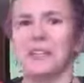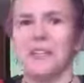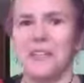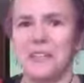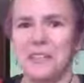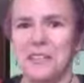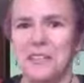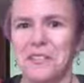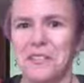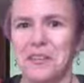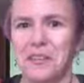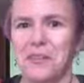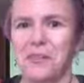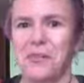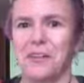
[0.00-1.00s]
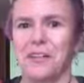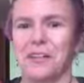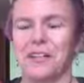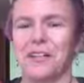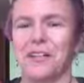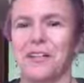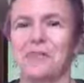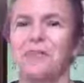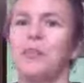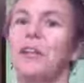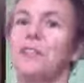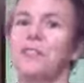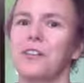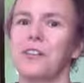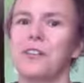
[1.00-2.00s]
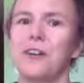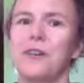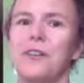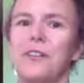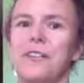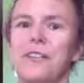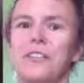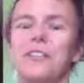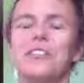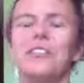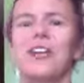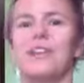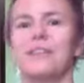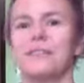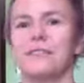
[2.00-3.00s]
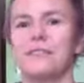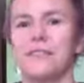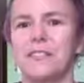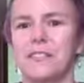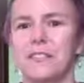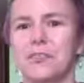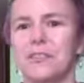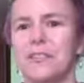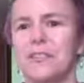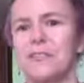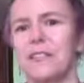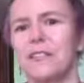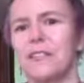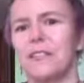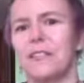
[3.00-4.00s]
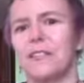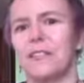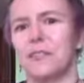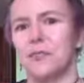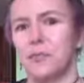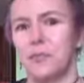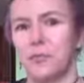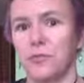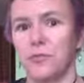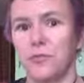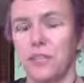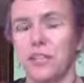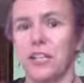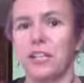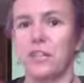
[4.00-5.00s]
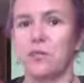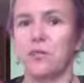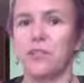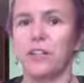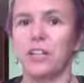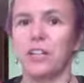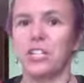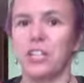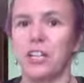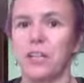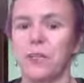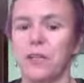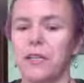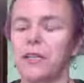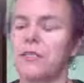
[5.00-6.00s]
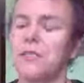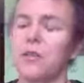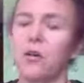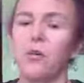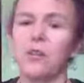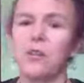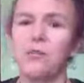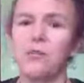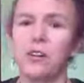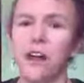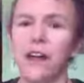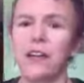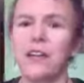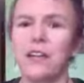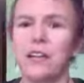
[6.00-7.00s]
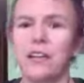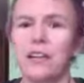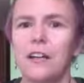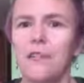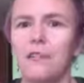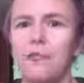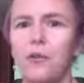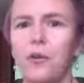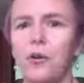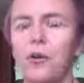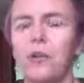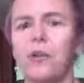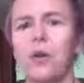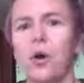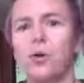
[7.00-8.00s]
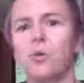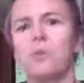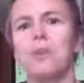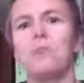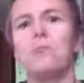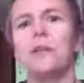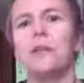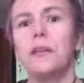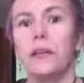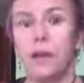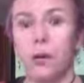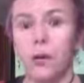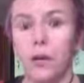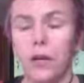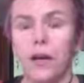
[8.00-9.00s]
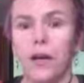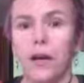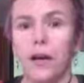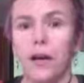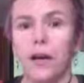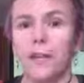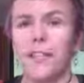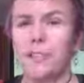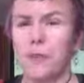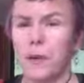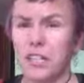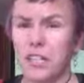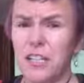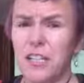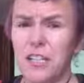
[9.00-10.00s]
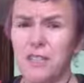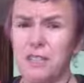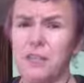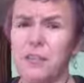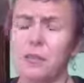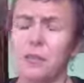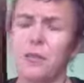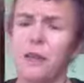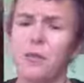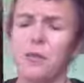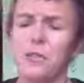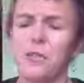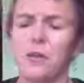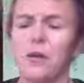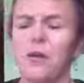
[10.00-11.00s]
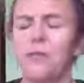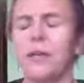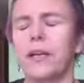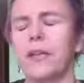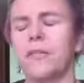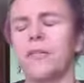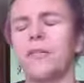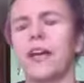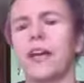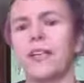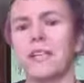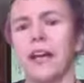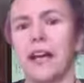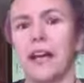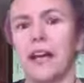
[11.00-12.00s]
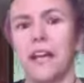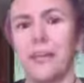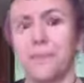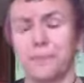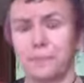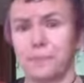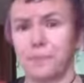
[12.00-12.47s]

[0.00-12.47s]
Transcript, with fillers: And so, uh, blood flow going to the genitals is one of the ways it's useful for sexual functioning, but it's also great for low libido, uh, especially if libido is low because of anxiety